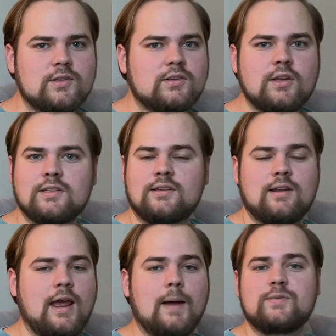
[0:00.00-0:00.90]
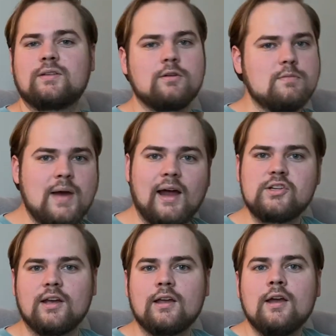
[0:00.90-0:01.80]
is just absolute
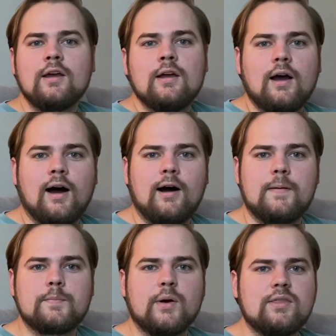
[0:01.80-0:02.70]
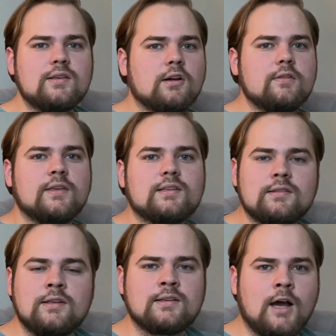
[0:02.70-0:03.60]
magic. But
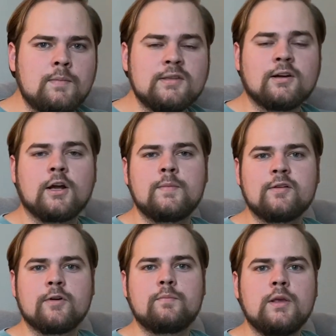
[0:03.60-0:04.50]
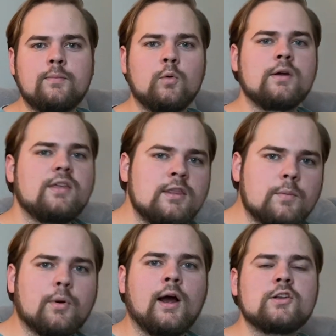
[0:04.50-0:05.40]
these comments are coming from people within the
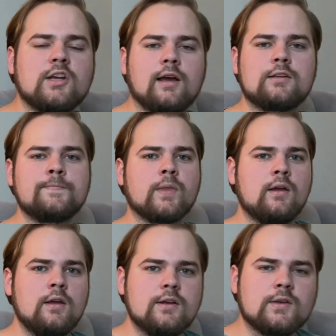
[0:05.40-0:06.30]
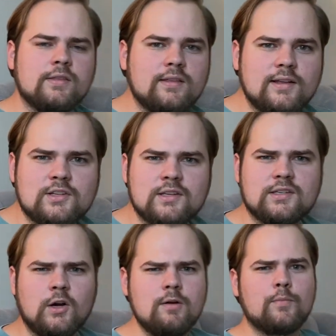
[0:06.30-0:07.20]
project. So I think that's just
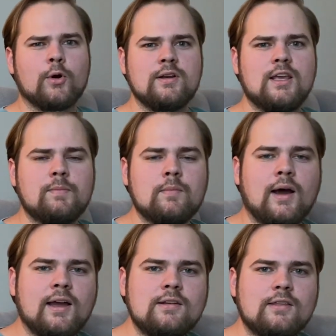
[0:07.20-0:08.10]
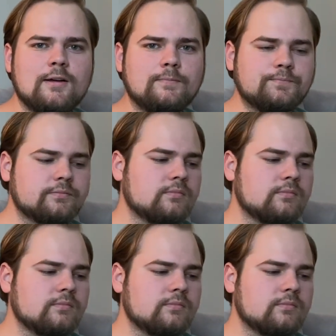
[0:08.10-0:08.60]
so important to keep in mind, that